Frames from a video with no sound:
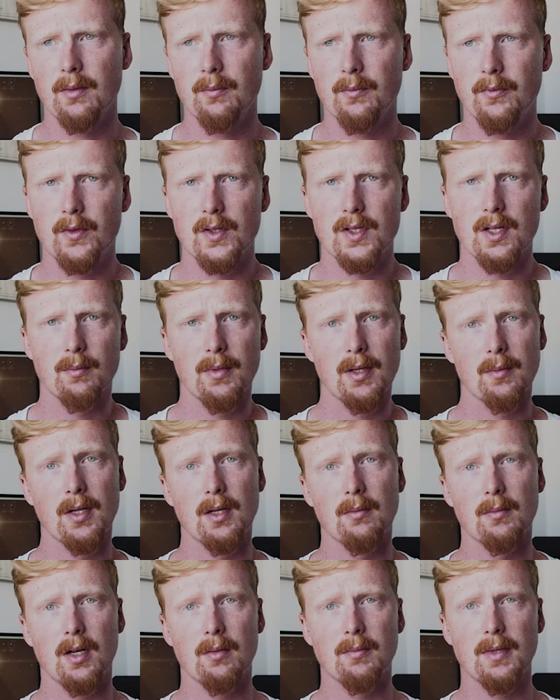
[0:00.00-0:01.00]
For some people,
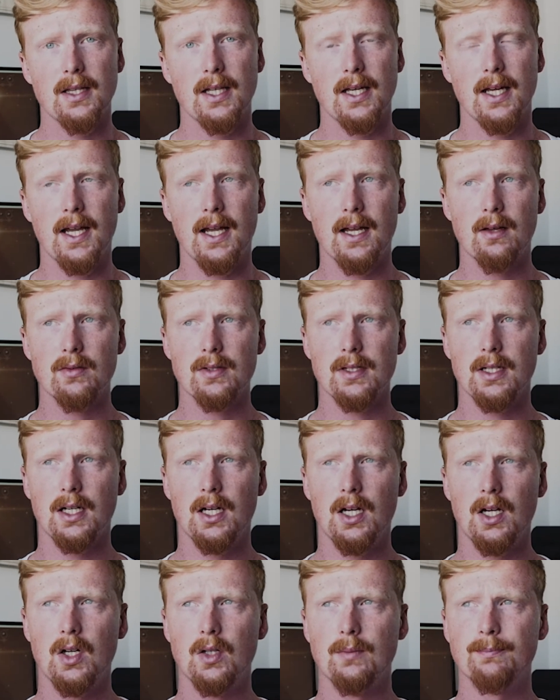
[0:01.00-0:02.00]
it might be their house, their
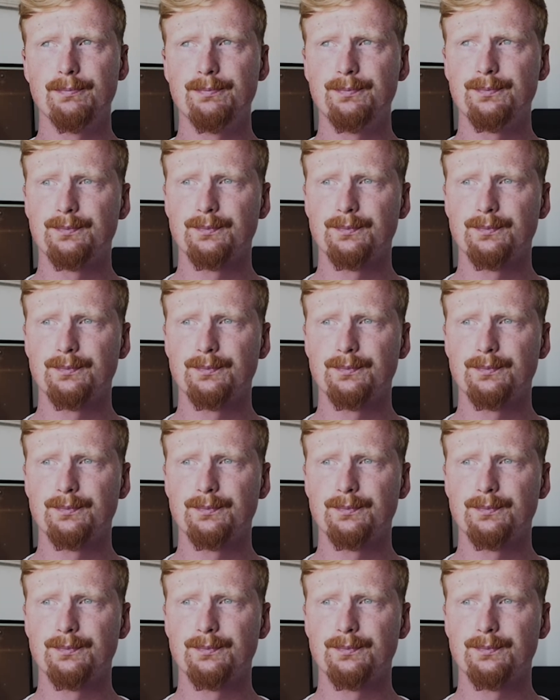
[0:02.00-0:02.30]
home,